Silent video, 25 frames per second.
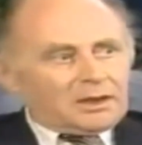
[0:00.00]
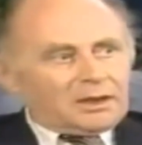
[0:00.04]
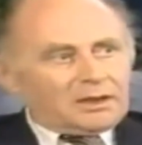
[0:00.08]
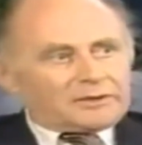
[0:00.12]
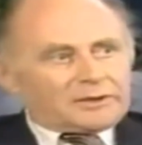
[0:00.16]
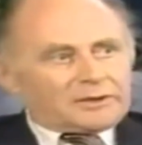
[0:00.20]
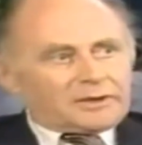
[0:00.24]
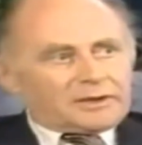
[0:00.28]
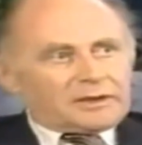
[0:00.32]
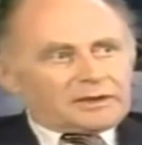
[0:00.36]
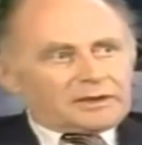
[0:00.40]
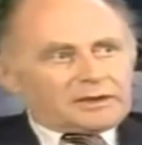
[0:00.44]

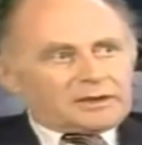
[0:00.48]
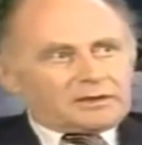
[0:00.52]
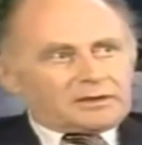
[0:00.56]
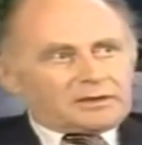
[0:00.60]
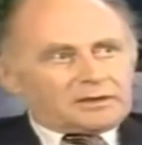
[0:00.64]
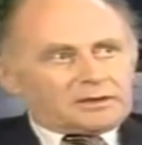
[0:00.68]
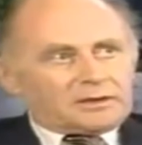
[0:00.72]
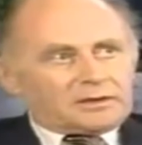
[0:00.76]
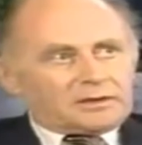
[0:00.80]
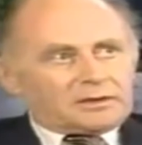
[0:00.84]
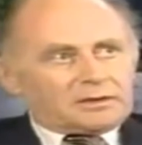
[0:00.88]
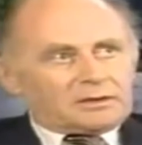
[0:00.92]

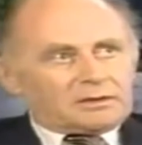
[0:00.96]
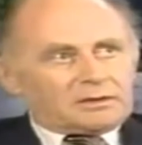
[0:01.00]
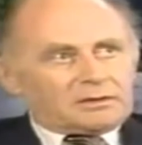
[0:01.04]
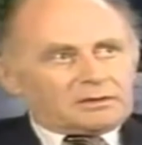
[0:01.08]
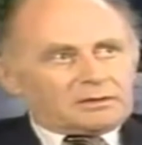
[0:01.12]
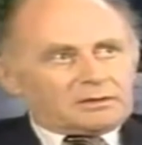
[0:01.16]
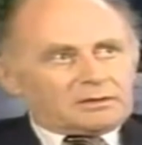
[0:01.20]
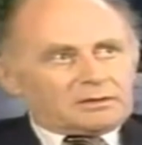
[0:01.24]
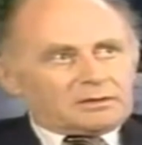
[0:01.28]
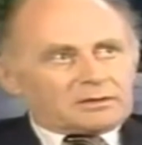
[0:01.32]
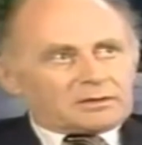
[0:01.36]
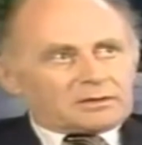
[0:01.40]
The
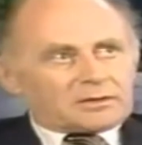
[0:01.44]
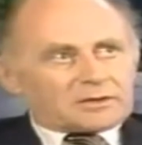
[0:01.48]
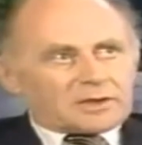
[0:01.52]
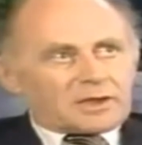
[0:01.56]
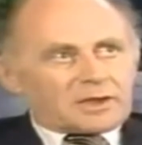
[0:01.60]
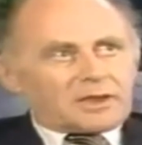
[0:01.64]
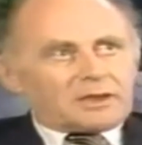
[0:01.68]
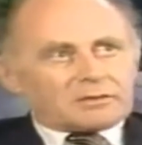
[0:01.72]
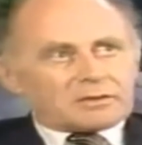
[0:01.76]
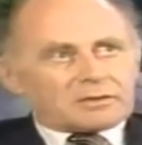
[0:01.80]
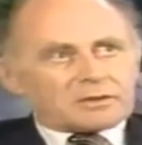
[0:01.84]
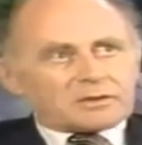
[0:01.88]

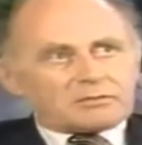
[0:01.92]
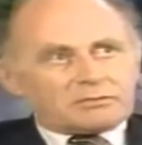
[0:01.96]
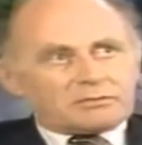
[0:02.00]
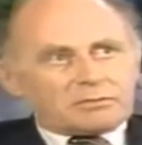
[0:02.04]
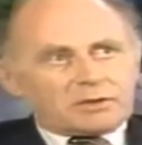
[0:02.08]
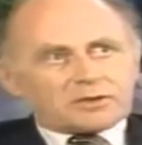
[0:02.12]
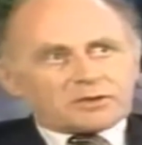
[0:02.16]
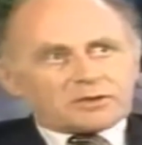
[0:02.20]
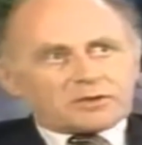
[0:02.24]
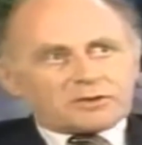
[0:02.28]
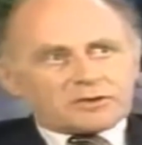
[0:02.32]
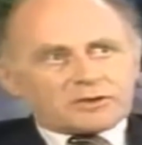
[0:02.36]
Tsarist
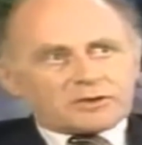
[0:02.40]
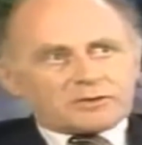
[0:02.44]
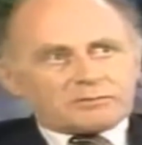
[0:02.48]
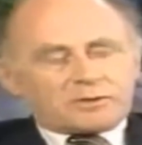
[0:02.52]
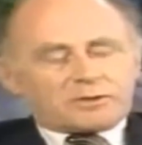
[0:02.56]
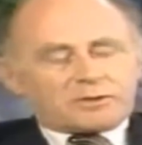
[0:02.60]
Russians